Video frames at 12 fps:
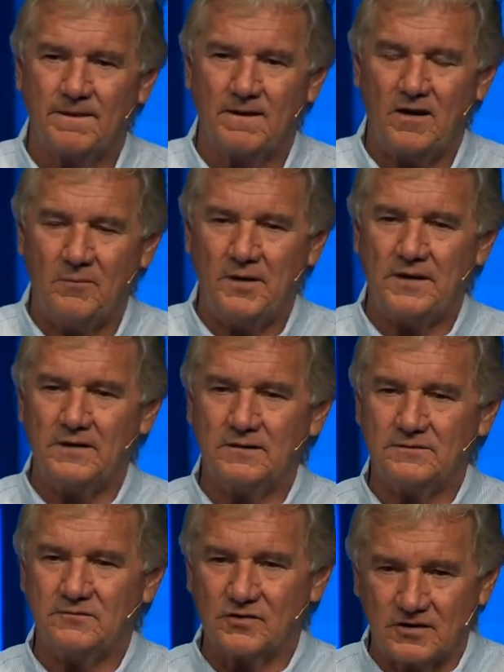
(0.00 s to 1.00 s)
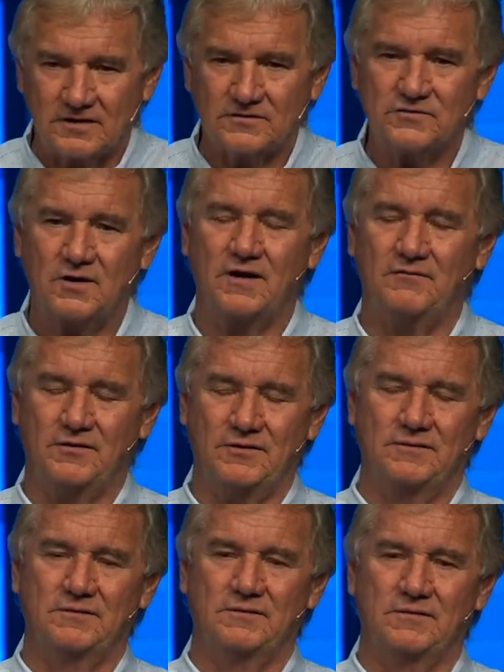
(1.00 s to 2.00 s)
How about a drunken driver
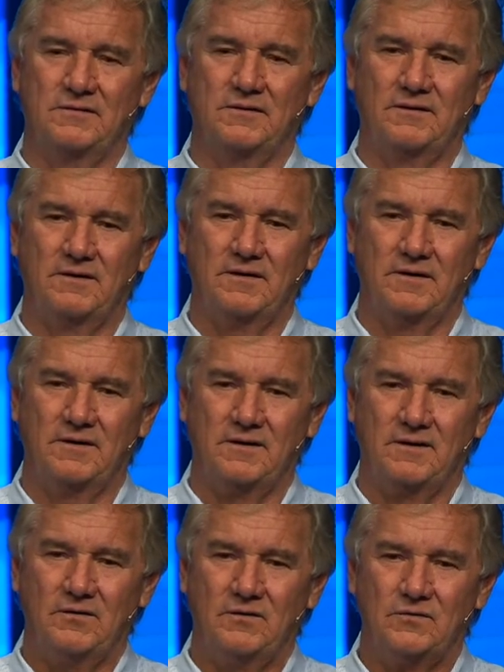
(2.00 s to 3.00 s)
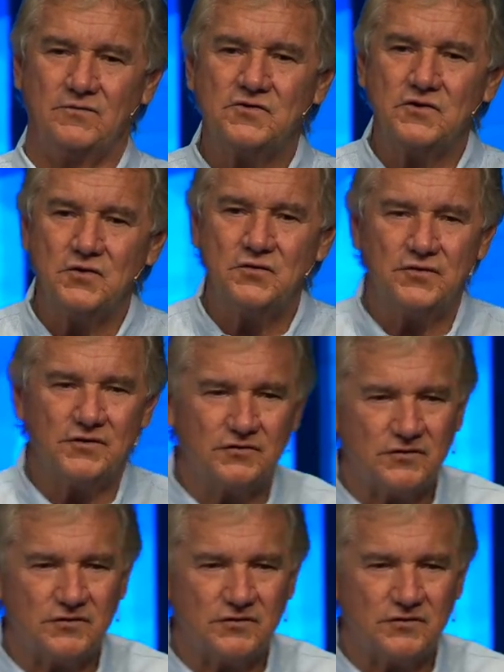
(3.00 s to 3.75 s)
who chooses